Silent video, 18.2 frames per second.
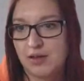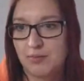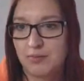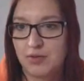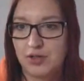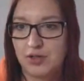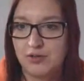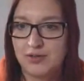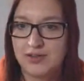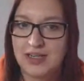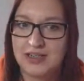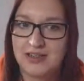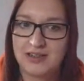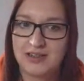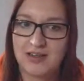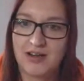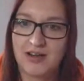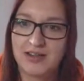someone who's
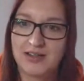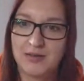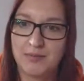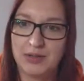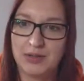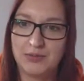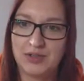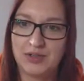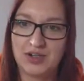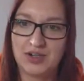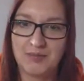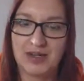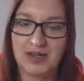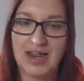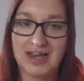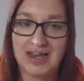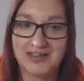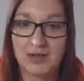then starting to build a
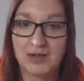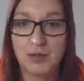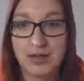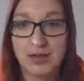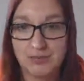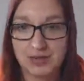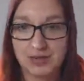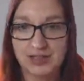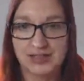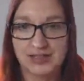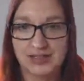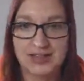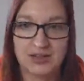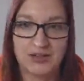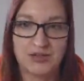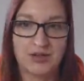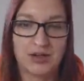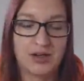gym and has equipment,
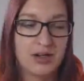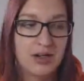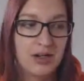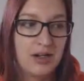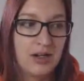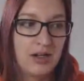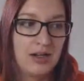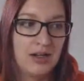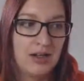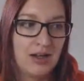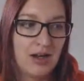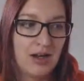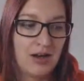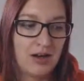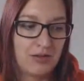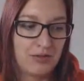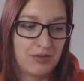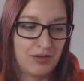et cetera,
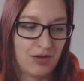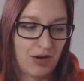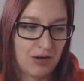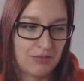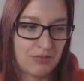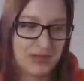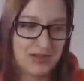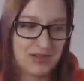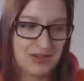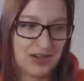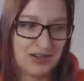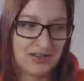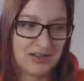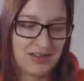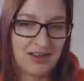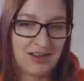I, I would suggest